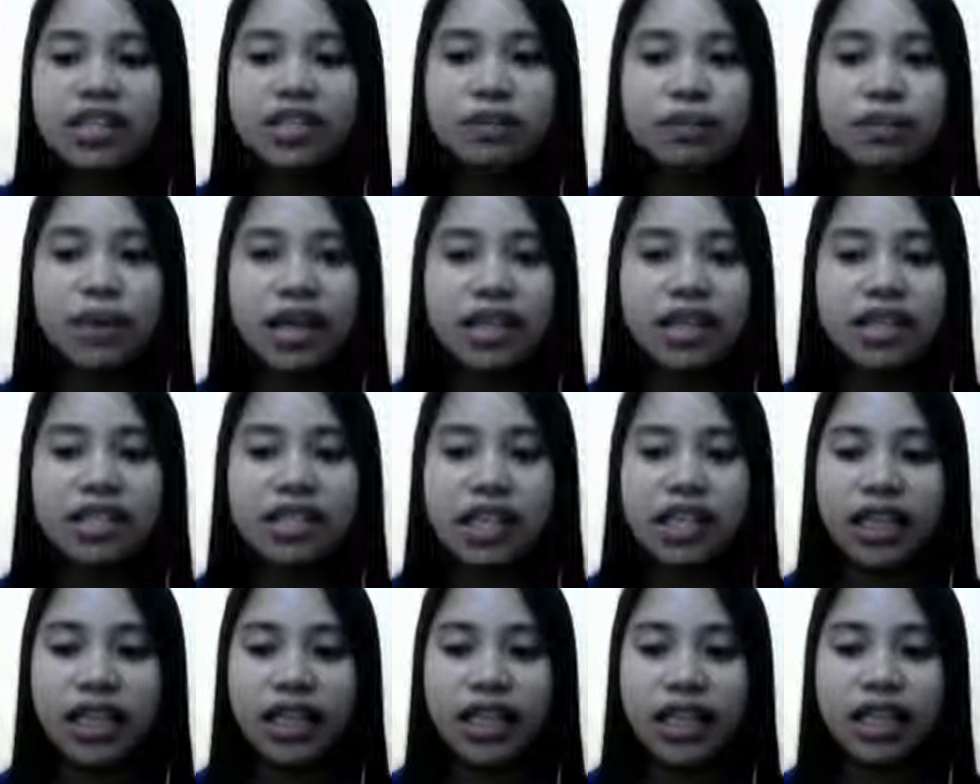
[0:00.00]
This
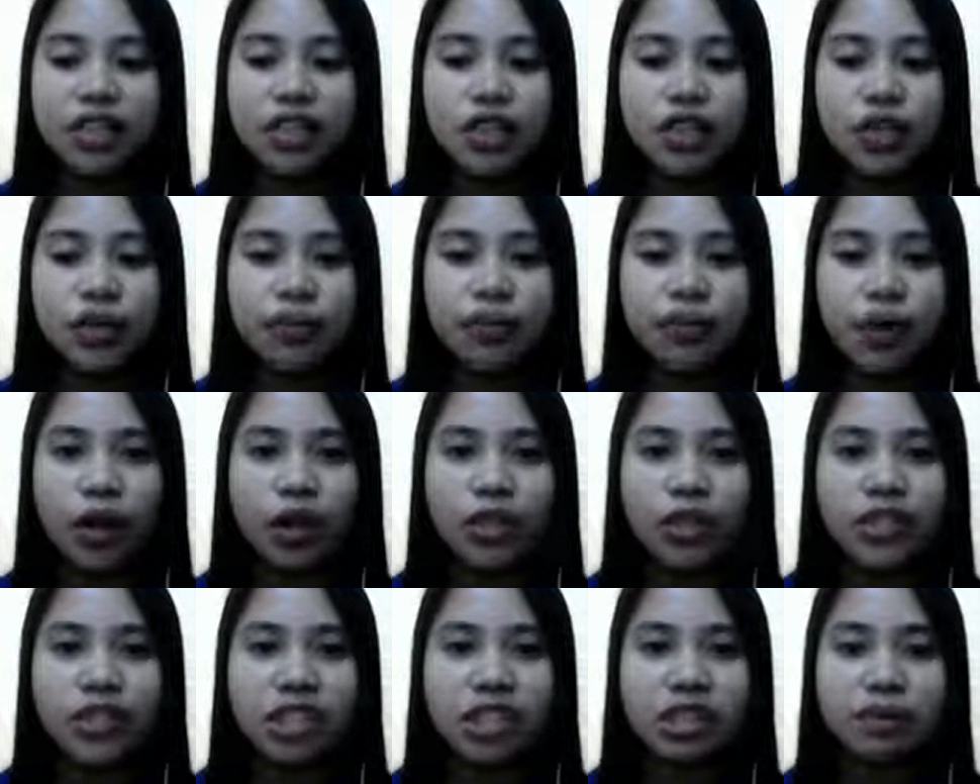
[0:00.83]
leads to
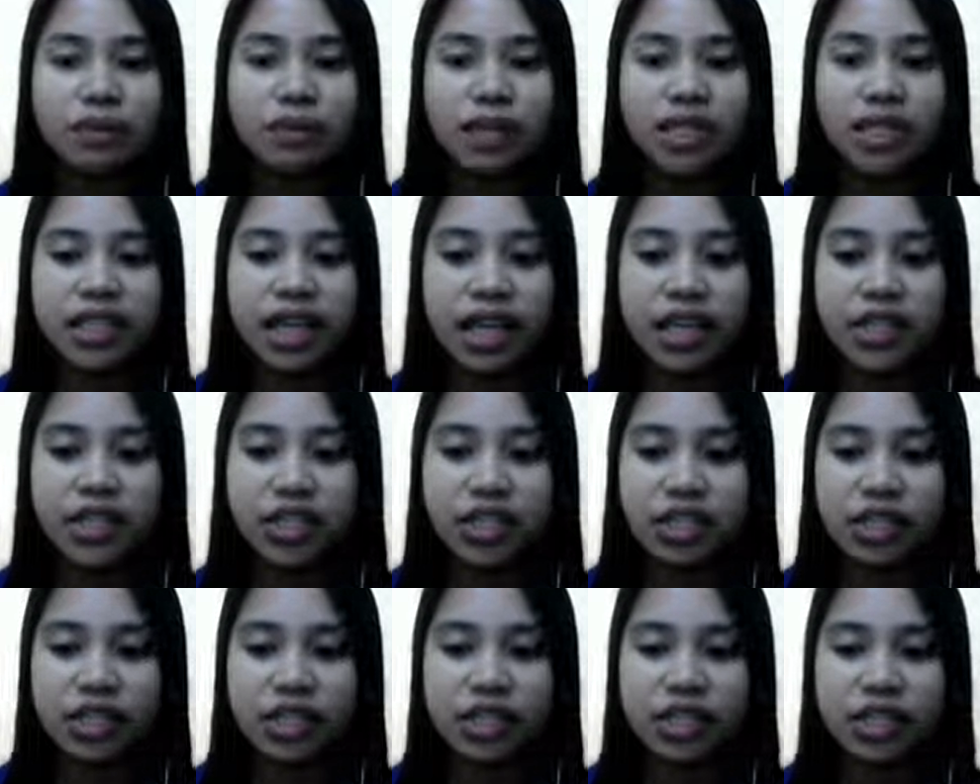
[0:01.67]
false
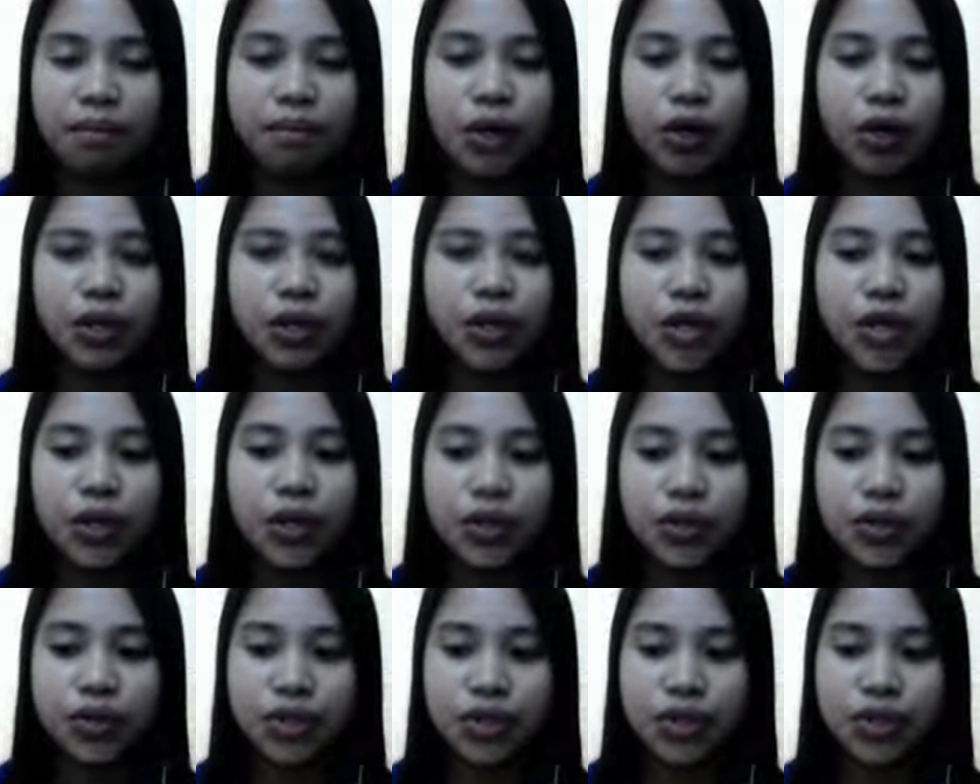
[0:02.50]
expectations among the
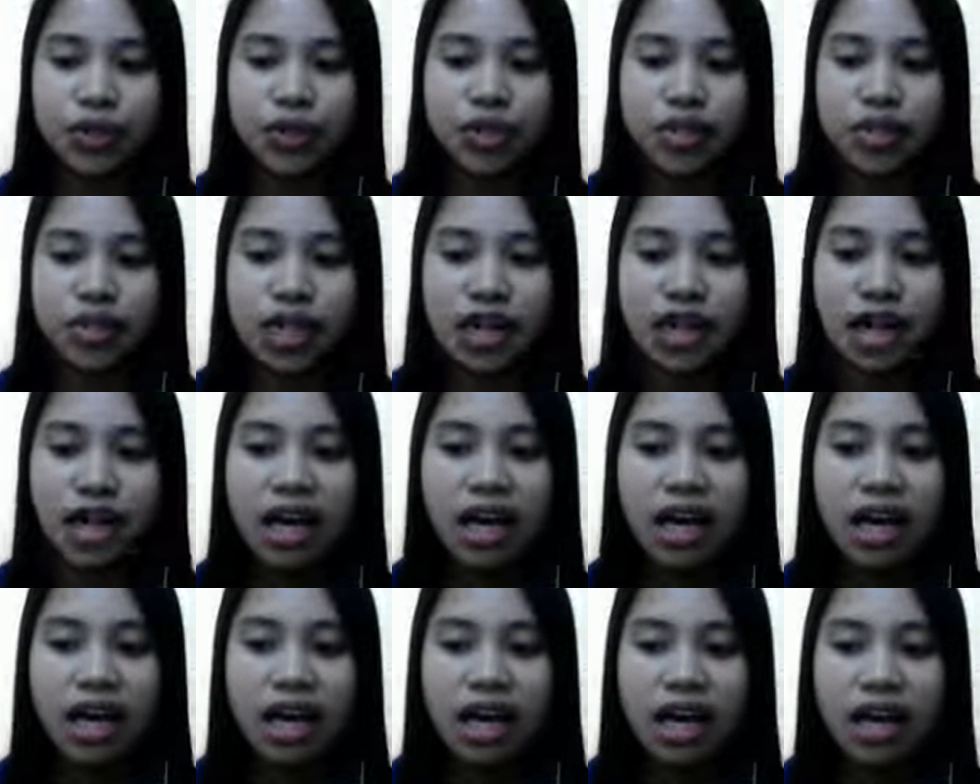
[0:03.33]
users.
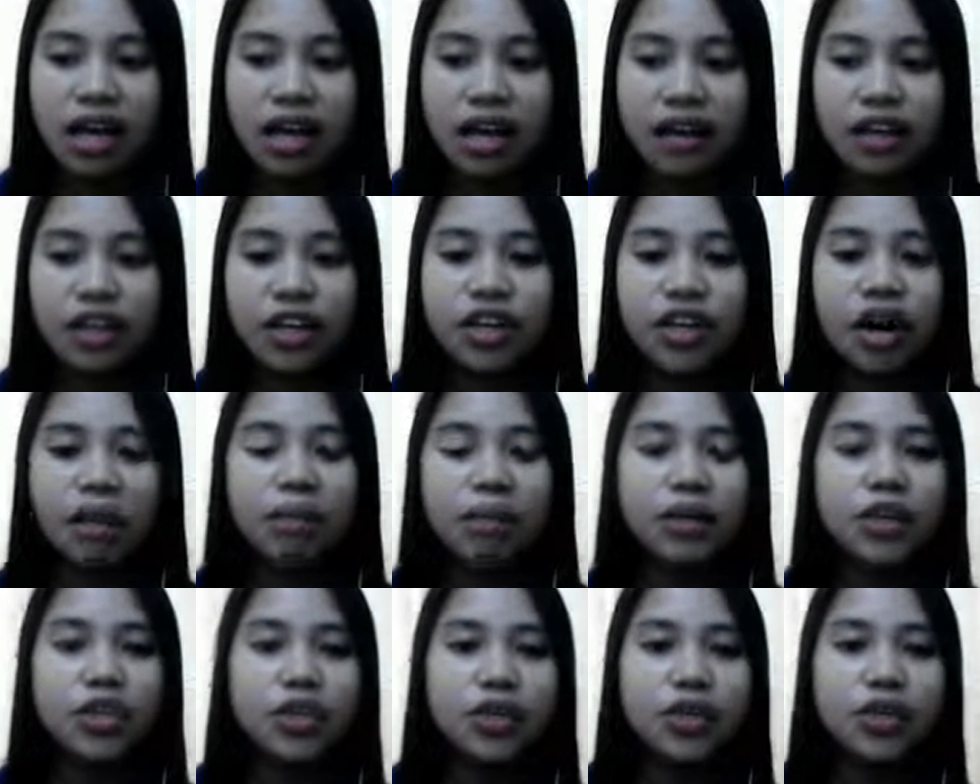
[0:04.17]
The
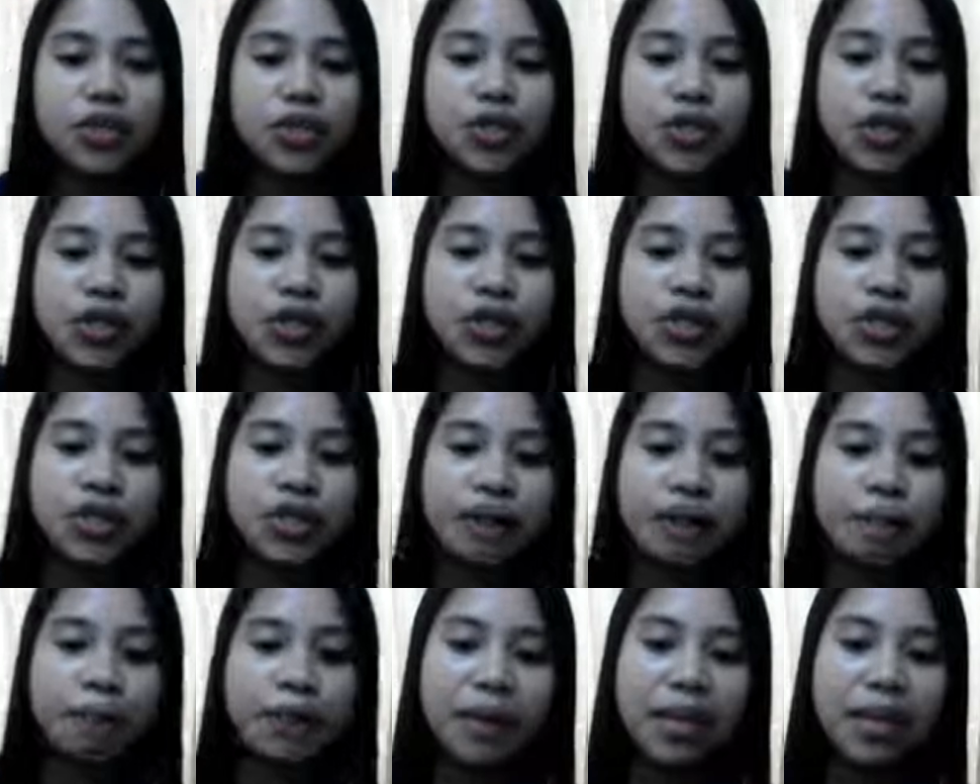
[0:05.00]
common users'
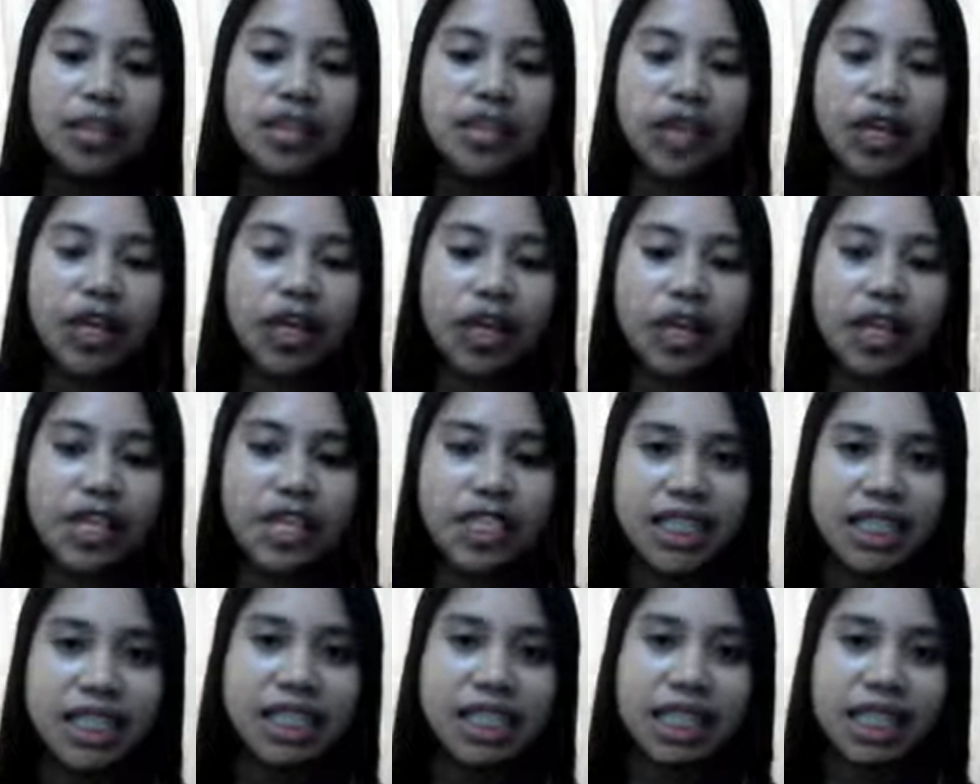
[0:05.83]
myths are
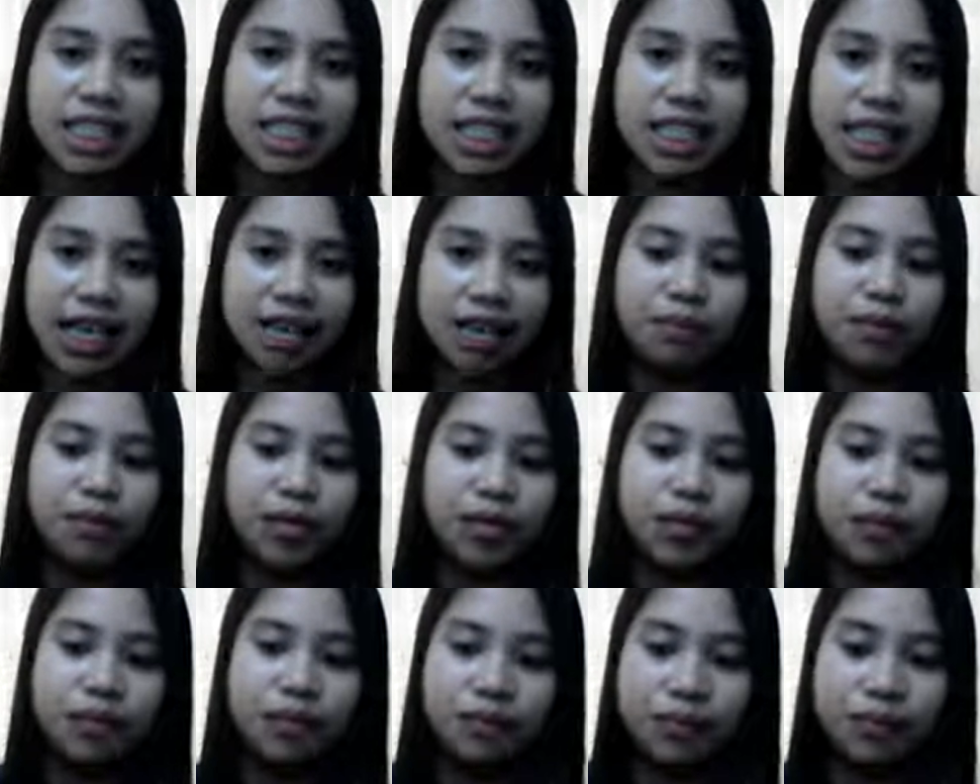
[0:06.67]
listed in table
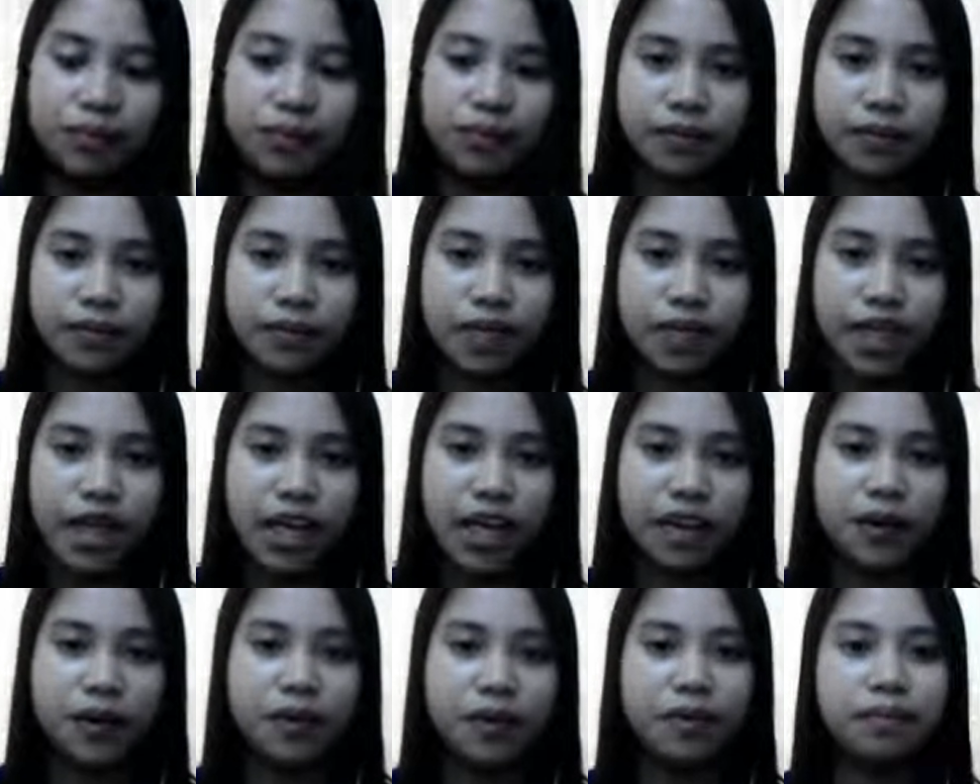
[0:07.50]

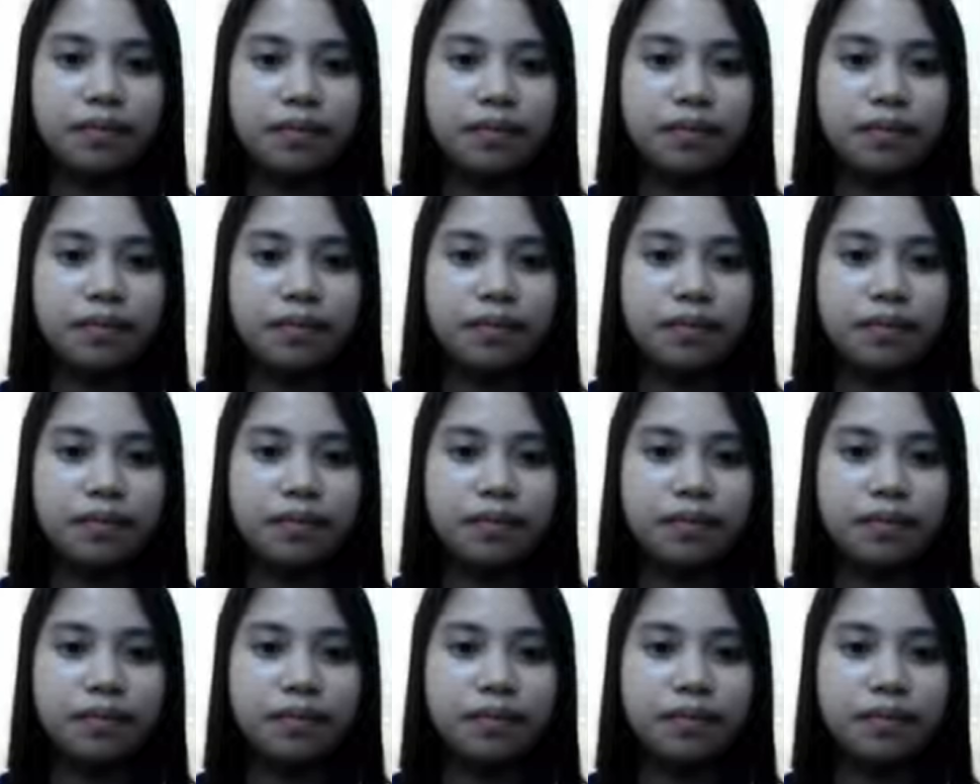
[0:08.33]
here.